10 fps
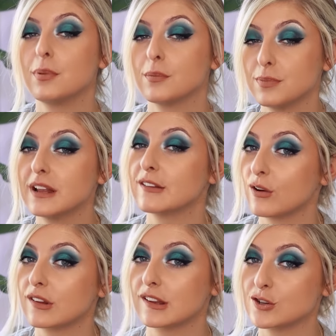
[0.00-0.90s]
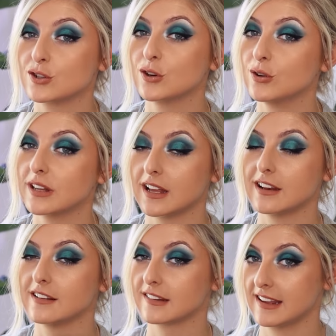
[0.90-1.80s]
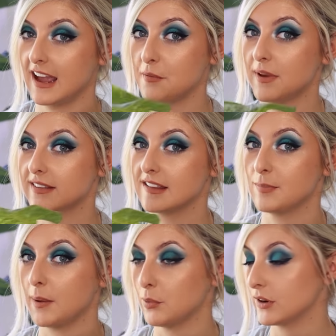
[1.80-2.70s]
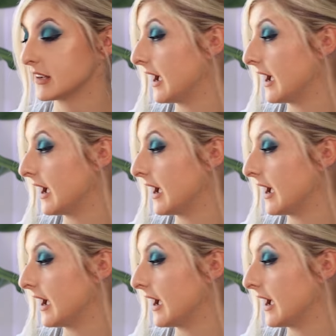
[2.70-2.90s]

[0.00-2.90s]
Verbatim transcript: but please, honestly, just Google it and you'll see how big these bad boys